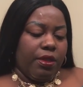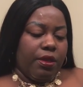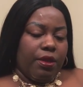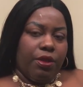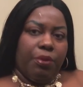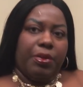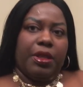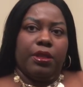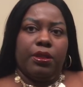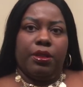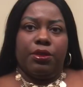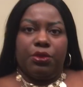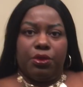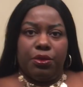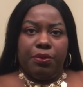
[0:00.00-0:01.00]
it'll be a
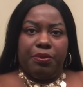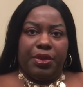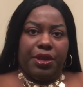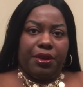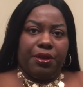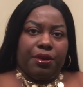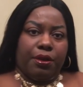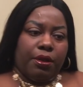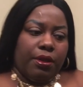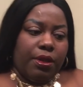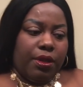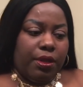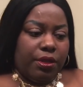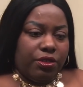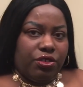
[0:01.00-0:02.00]
little better.
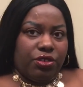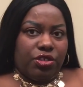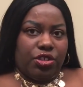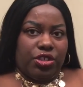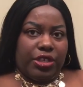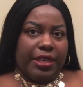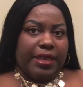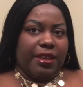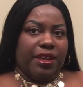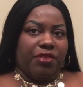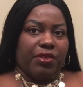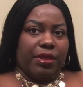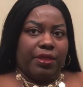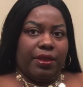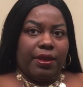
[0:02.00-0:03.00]
Just shaking
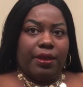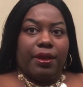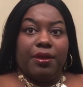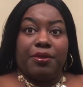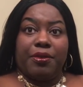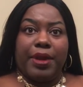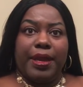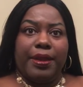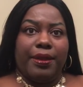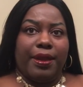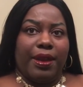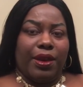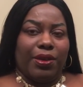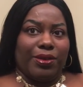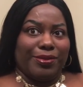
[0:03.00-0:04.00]
everything all right
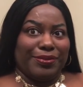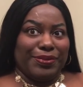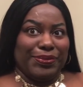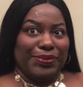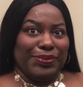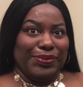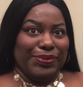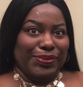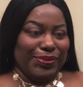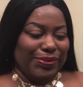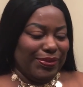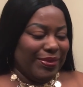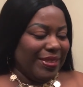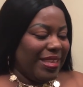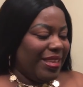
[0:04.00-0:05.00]

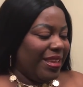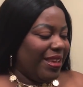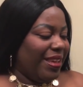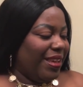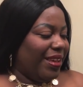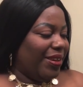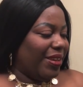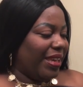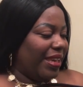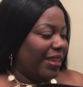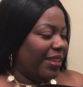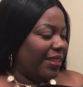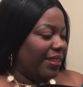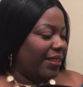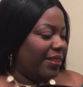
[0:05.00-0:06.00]
now.
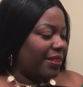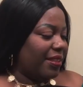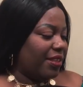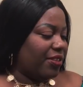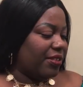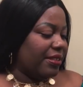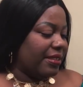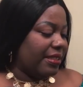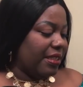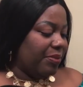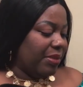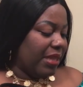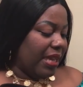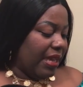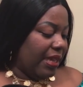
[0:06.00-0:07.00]
Okay, there's the zip,
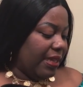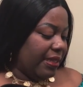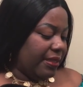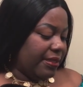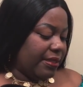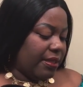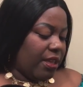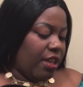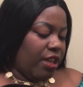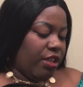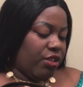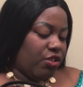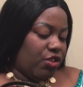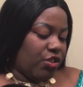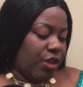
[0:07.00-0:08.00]
guys.
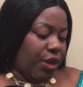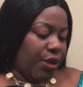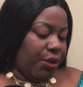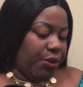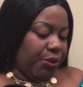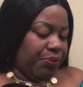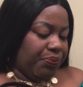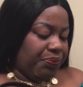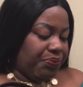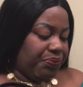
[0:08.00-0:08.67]
So